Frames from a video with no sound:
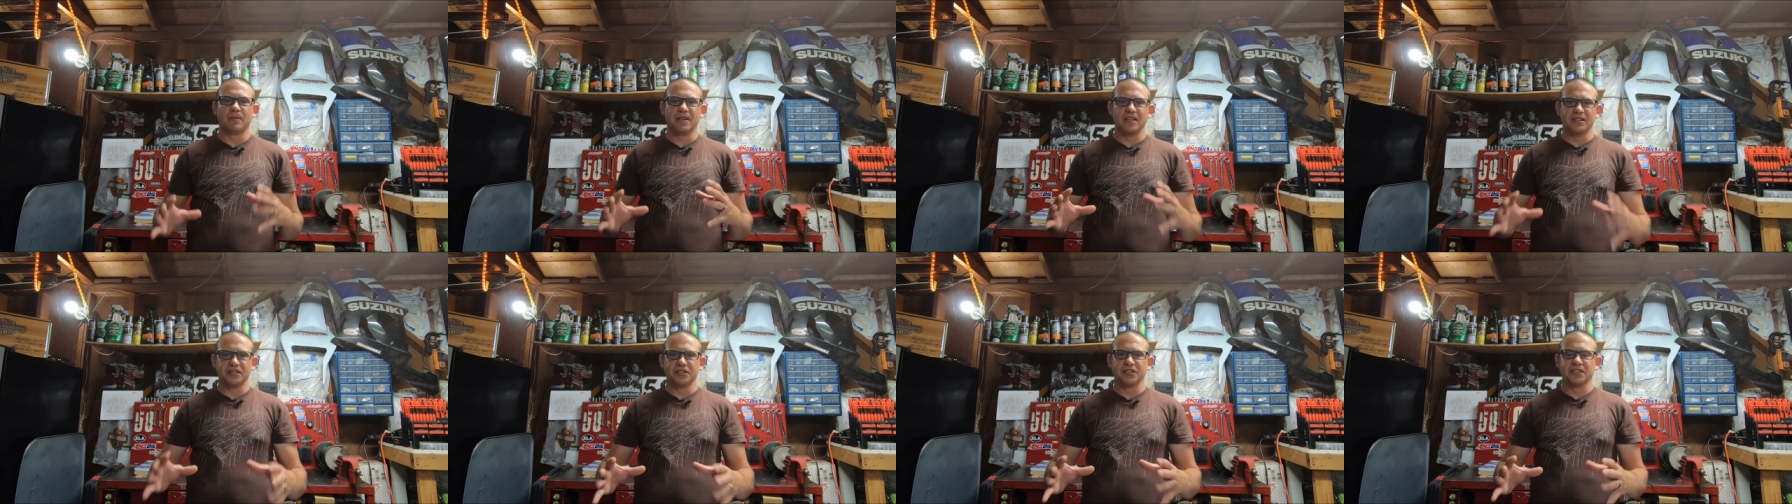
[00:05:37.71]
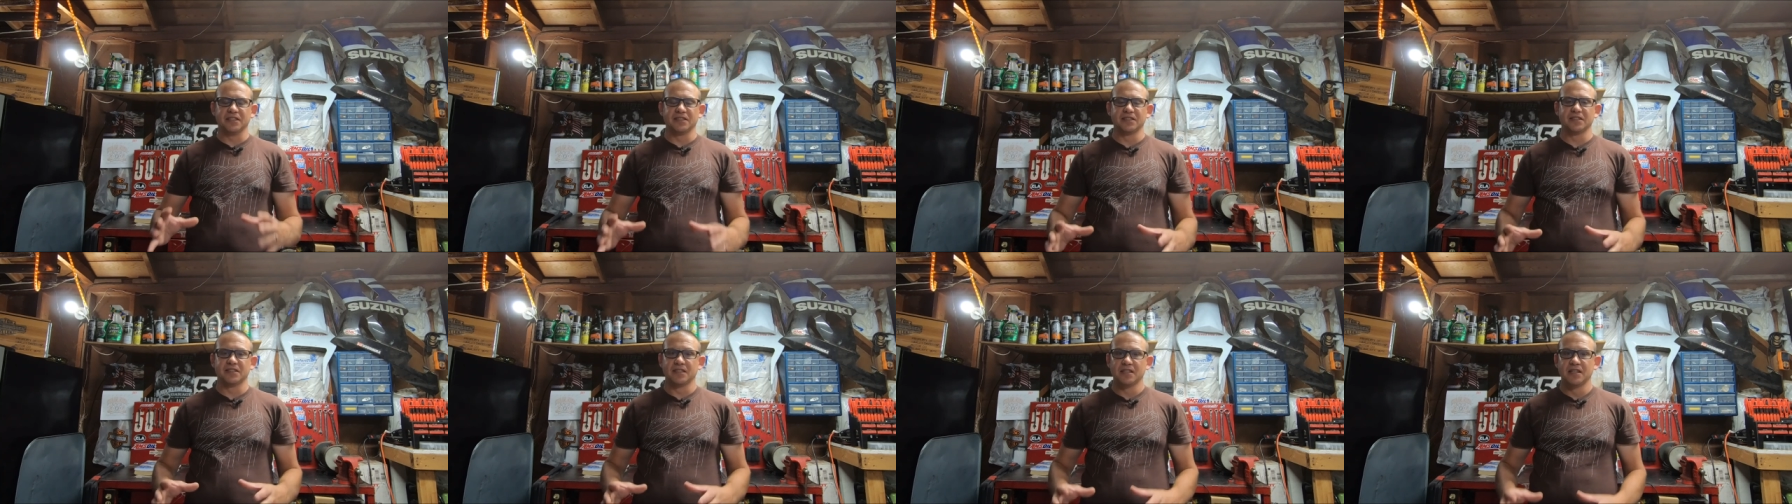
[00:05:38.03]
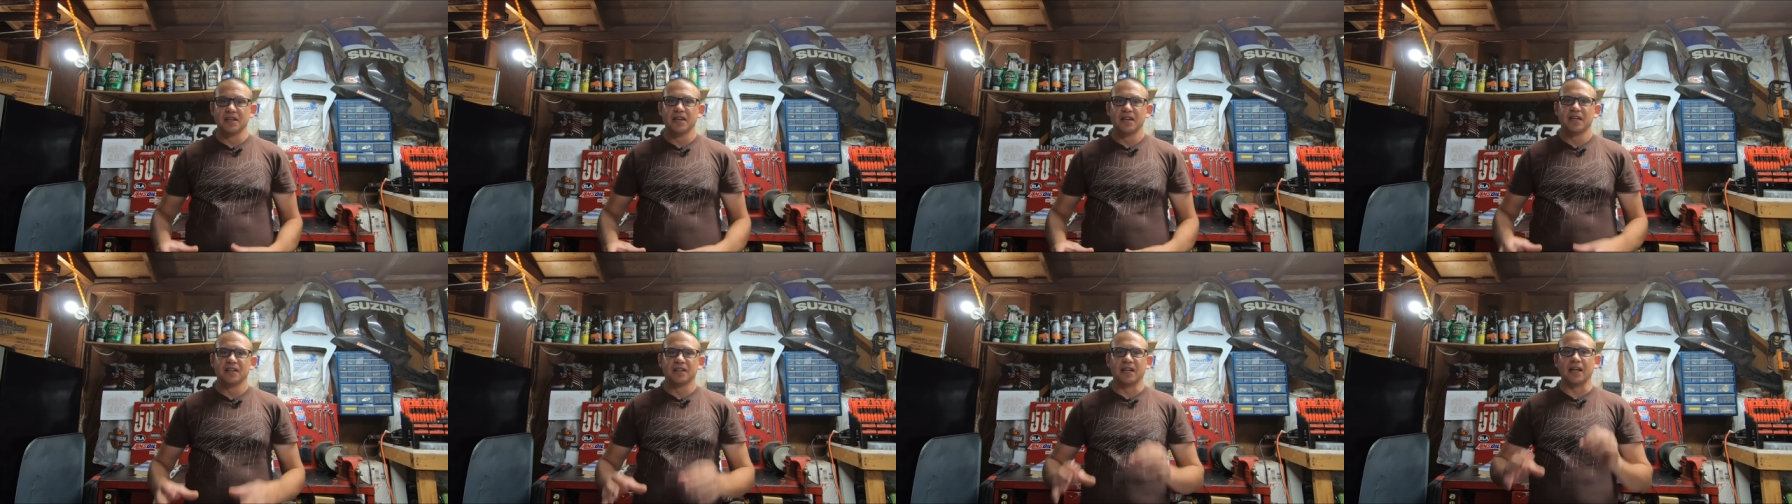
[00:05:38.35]
engines,
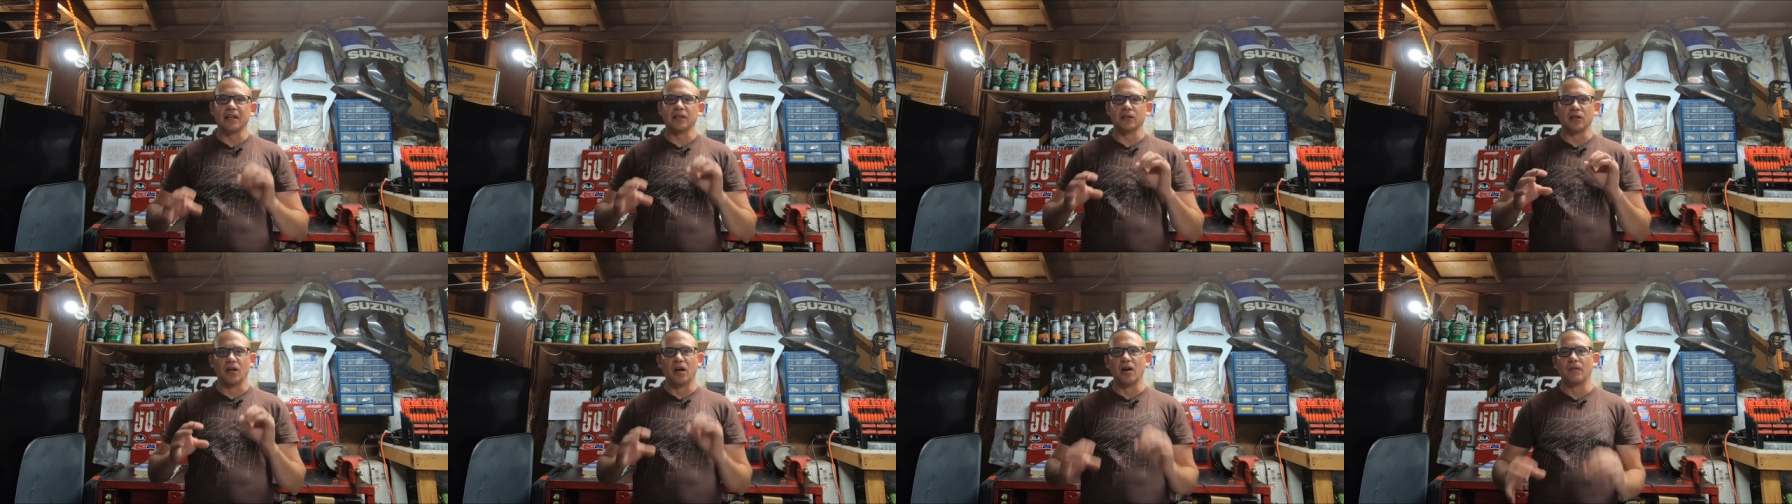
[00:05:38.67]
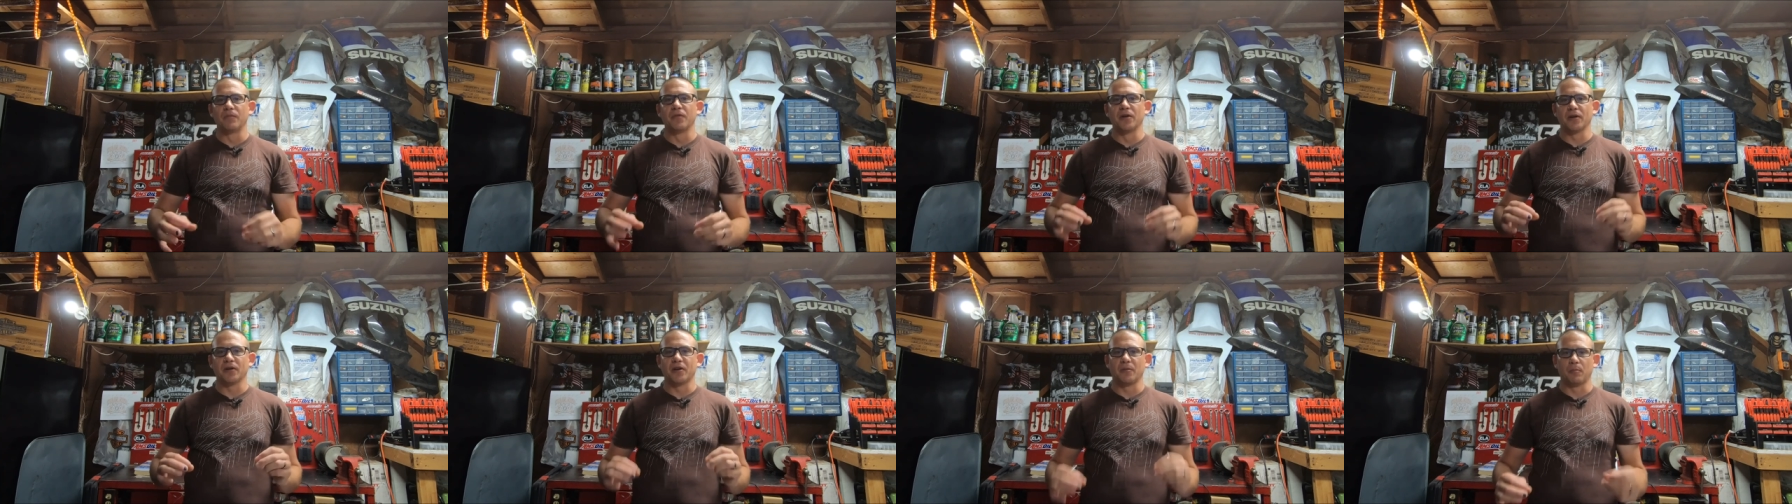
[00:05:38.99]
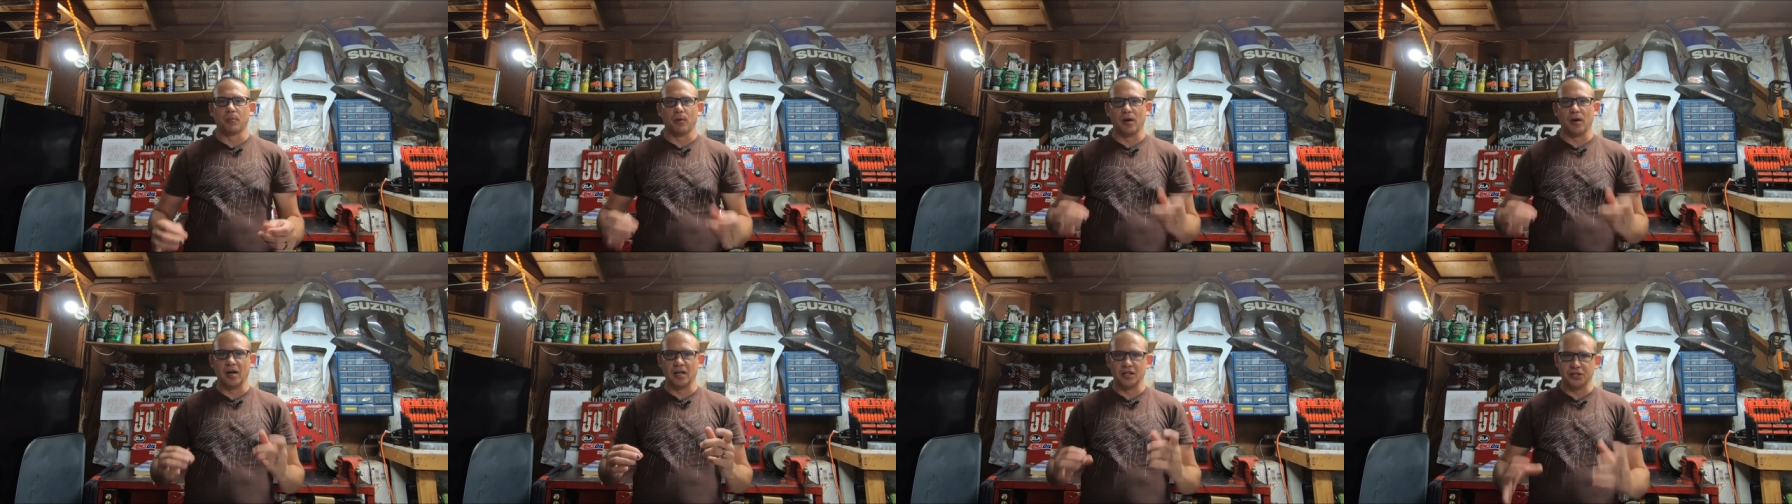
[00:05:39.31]
they love their
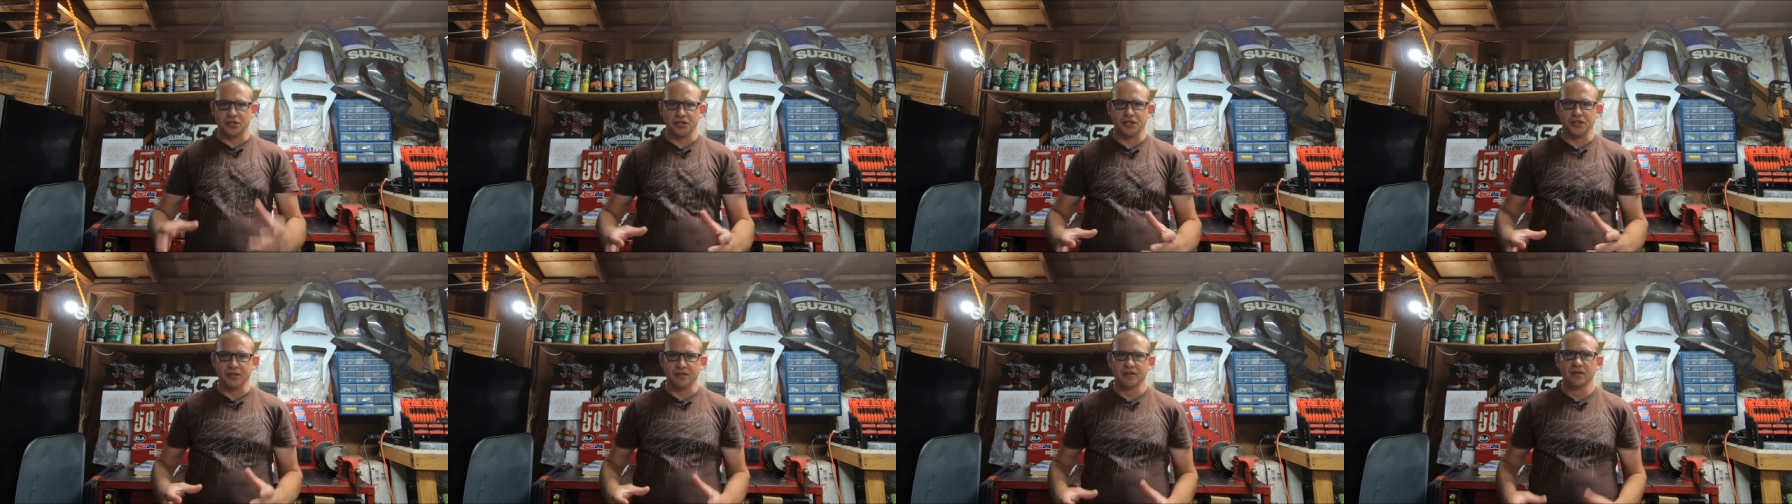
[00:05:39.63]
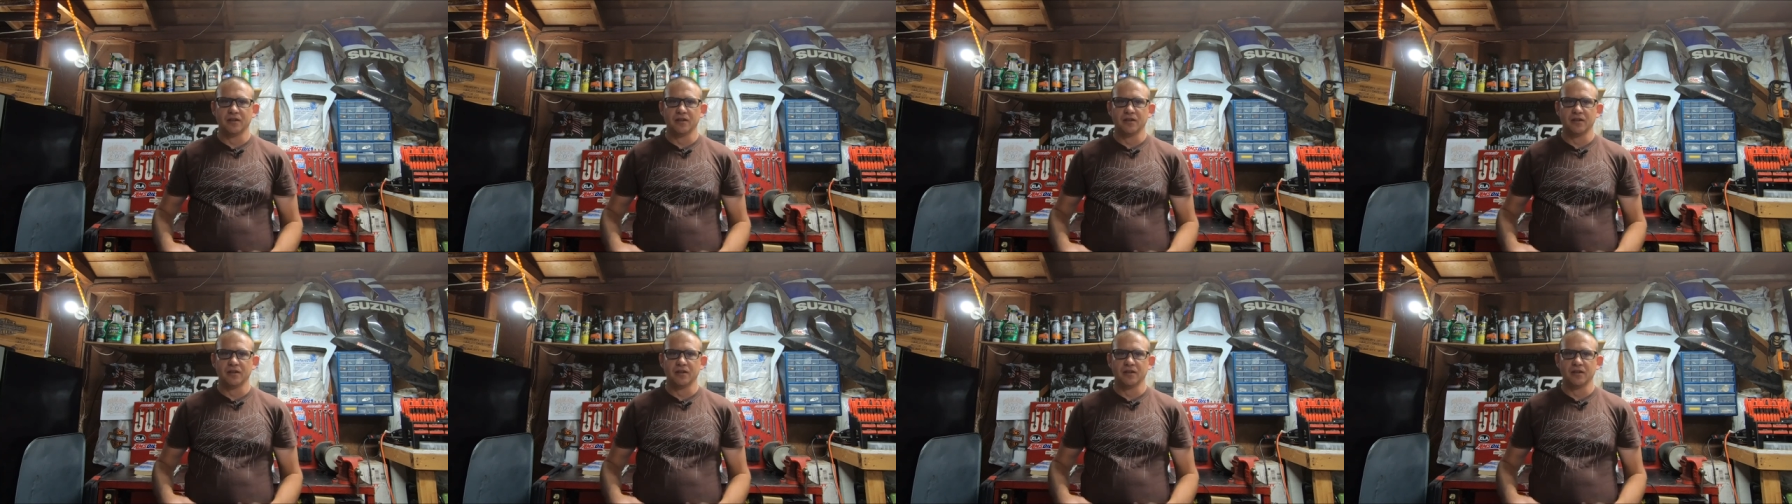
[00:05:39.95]
compression.